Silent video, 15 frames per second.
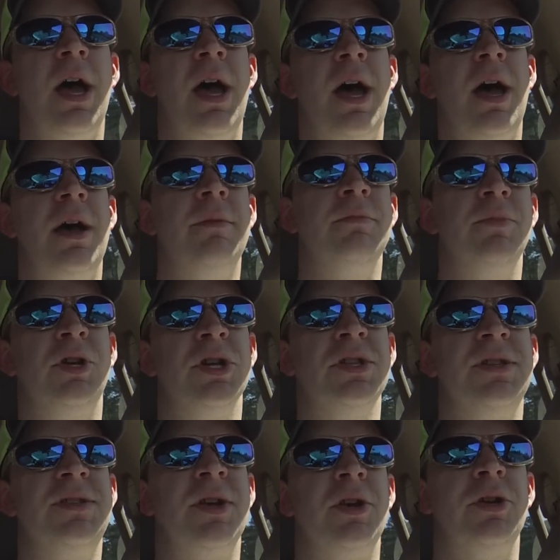I'm
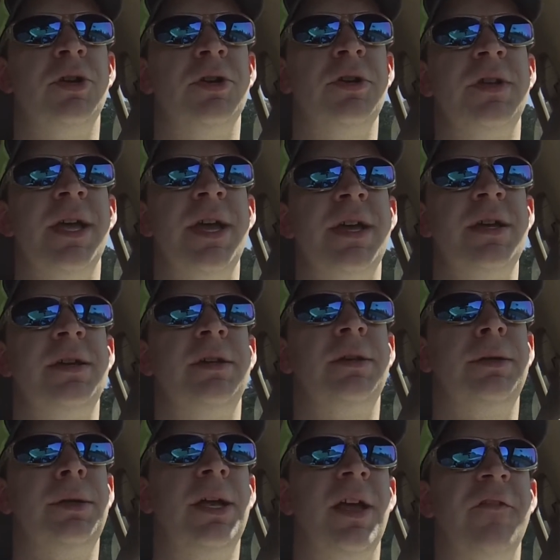concerned that
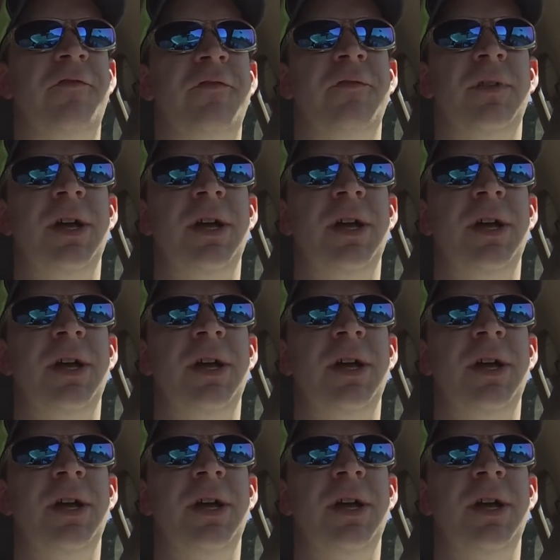if